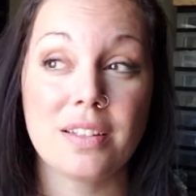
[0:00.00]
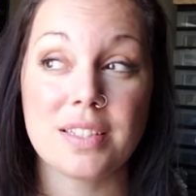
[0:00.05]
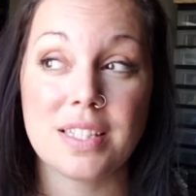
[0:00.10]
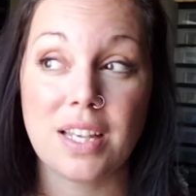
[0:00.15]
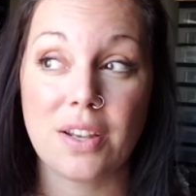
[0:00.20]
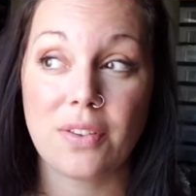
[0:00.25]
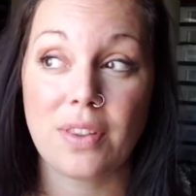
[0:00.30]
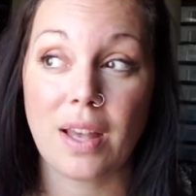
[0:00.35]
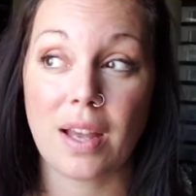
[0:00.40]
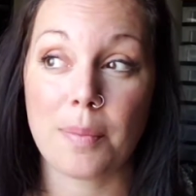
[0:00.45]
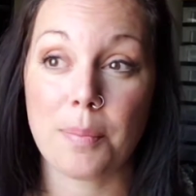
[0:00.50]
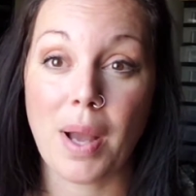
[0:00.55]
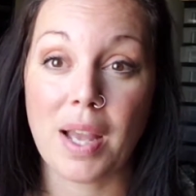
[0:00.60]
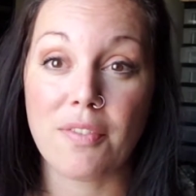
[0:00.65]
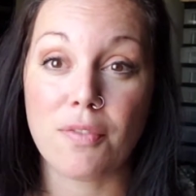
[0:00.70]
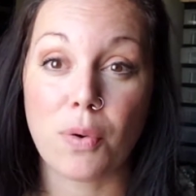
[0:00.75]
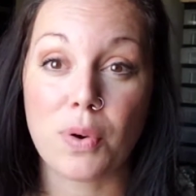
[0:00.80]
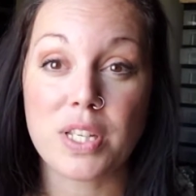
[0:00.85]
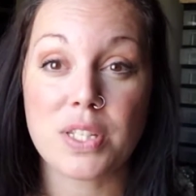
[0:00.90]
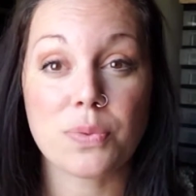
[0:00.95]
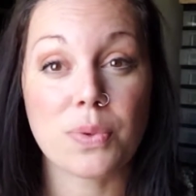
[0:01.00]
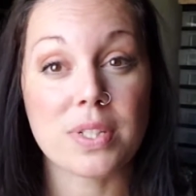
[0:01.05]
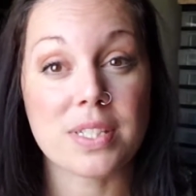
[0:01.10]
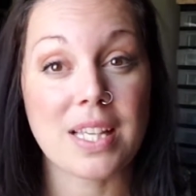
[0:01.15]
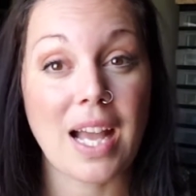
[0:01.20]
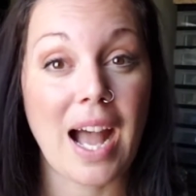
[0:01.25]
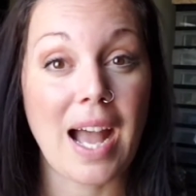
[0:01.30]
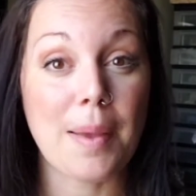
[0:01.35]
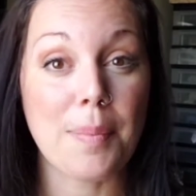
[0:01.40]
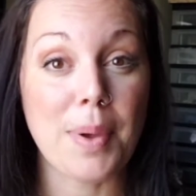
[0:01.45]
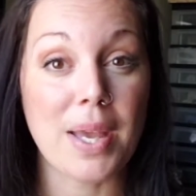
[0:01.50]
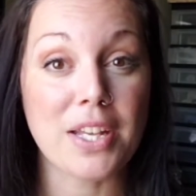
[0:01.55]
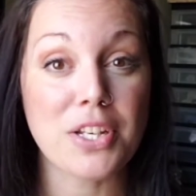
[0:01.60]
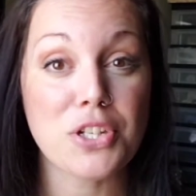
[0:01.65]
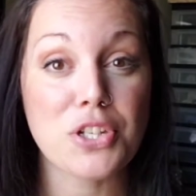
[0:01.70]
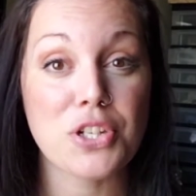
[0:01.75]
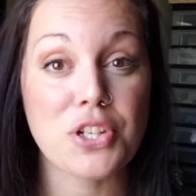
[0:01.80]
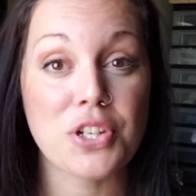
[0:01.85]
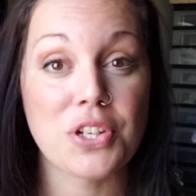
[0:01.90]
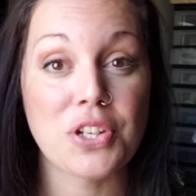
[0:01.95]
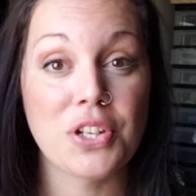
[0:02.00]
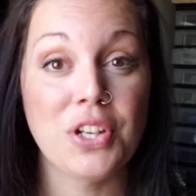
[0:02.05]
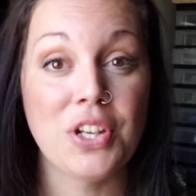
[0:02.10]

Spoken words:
See how that my voice was high pitch?